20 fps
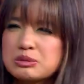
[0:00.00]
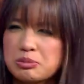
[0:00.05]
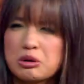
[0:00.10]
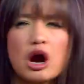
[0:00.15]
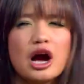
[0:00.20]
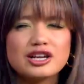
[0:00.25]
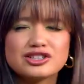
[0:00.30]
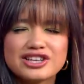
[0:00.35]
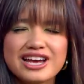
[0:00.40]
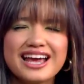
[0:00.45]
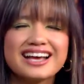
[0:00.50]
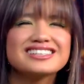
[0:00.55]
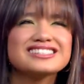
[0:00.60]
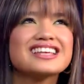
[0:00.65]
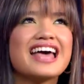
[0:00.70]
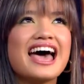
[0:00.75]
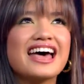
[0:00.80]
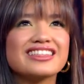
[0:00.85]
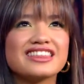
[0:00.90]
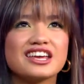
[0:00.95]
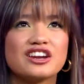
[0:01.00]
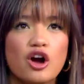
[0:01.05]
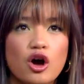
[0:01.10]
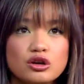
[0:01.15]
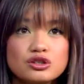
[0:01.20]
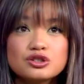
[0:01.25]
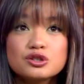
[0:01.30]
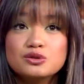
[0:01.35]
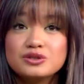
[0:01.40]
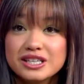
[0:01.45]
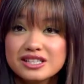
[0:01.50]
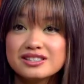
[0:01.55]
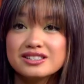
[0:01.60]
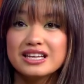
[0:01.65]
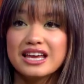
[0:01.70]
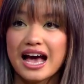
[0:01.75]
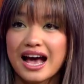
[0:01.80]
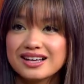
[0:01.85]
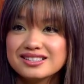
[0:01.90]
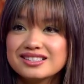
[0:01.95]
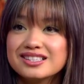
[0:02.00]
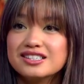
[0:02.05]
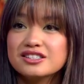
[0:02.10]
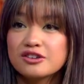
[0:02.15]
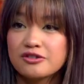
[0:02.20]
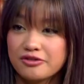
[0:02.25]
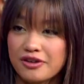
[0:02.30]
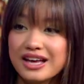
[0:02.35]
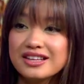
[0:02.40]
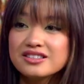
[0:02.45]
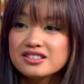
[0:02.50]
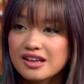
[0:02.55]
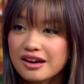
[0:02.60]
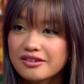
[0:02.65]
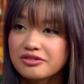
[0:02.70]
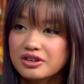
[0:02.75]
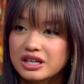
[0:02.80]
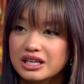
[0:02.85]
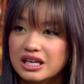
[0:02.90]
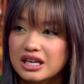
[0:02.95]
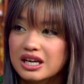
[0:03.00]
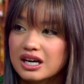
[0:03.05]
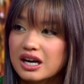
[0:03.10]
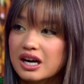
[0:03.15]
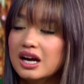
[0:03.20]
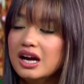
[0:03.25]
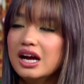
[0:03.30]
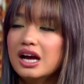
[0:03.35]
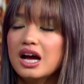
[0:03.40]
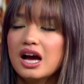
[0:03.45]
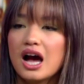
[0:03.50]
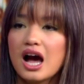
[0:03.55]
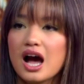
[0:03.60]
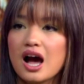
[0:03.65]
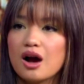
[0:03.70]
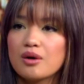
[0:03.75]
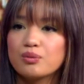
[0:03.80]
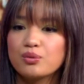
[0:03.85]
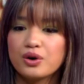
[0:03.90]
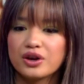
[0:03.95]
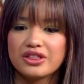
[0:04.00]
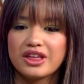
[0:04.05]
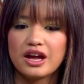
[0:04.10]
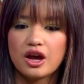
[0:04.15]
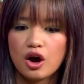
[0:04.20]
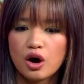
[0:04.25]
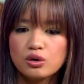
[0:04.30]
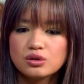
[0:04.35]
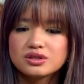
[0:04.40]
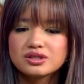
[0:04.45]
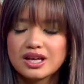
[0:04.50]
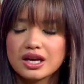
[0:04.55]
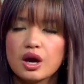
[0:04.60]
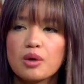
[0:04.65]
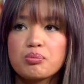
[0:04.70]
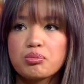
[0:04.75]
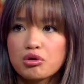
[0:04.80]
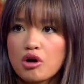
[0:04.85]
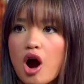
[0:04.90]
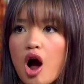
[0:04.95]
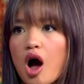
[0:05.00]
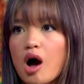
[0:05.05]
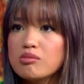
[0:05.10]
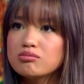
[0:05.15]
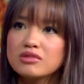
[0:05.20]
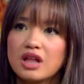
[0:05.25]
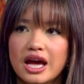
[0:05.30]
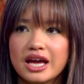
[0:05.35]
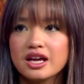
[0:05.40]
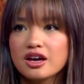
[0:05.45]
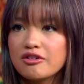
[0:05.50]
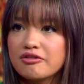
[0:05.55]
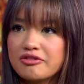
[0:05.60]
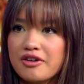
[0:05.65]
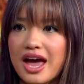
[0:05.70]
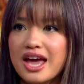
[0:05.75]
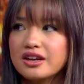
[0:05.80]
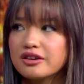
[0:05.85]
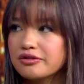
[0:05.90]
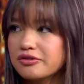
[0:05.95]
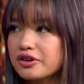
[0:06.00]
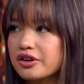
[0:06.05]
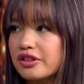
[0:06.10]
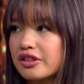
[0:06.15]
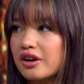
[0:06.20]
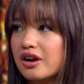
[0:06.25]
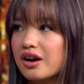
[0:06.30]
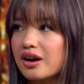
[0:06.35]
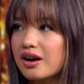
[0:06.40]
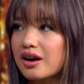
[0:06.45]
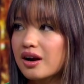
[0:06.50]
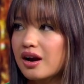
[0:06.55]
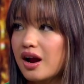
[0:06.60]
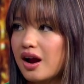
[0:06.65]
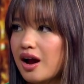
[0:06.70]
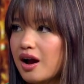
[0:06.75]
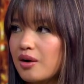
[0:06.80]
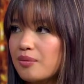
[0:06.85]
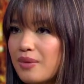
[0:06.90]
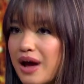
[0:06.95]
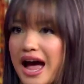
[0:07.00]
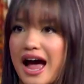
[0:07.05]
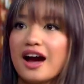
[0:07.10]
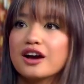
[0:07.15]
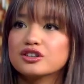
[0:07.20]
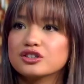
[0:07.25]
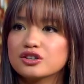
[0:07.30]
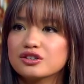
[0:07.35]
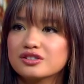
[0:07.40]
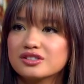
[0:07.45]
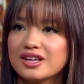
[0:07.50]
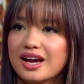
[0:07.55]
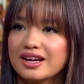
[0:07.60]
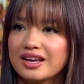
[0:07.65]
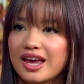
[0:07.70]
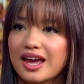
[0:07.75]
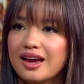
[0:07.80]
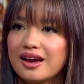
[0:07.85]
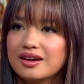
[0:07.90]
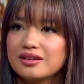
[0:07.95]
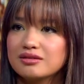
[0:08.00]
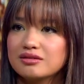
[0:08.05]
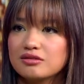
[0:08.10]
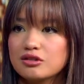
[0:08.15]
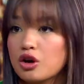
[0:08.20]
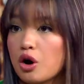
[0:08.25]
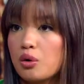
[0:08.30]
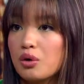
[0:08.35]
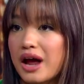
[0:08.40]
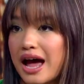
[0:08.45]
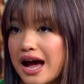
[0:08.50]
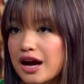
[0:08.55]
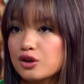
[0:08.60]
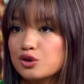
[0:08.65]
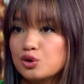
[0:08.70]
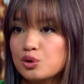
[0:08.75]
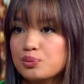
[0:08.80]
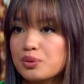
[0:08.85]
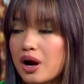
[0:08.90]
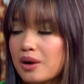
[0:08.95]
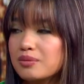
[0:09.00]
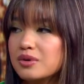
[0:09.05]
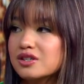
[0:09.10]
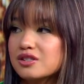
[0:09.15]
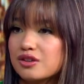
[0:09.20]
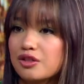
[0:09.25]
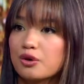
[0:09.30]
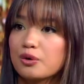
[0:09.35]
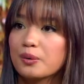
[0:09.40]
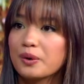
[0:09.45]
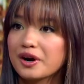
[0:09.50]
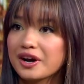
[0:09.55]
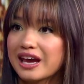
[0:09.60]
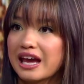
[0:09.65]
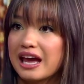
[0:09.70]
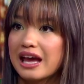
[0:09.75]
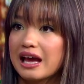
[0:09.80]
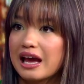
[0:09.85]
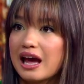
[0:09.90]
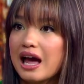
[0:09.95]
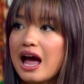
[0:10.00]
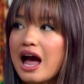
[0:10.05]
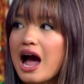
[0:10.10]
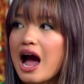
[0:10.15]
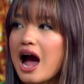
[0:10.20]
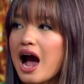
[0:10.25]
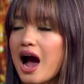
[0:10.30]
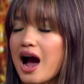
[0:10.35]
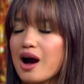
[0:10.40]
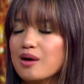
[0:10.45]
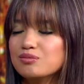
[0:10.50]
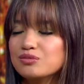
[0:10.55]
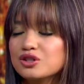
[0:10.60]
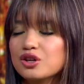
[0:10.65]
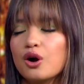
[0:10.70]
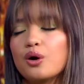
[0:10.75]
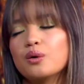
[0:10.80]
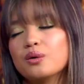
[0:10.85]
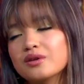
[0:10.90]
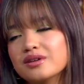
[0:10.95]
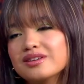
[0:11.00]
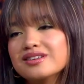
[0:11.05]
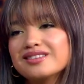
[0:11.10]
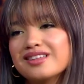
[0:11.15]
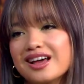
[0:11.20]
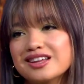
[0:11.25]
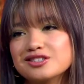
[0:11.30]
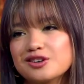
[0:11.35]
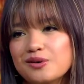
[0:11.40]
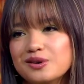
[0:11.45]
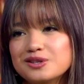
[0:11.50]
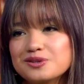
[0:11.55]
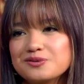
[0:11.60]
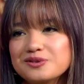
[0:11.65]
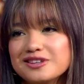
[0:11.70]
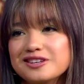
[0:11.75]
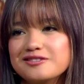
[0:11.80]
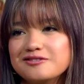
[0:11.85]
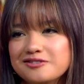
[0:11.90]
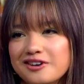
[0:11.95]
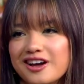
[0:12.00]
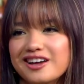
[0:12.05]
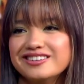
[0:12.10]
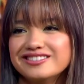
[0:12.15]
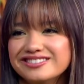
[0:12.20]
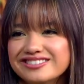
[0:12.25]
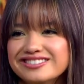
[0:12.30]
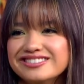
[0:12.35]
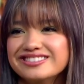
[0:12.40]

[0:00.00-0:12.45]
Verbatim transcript: projects, and then also Disney has these events every year um, where they host like a prom-like event for their um, actors that can't go to actual prom because they're working. Um, so that's always really fun. What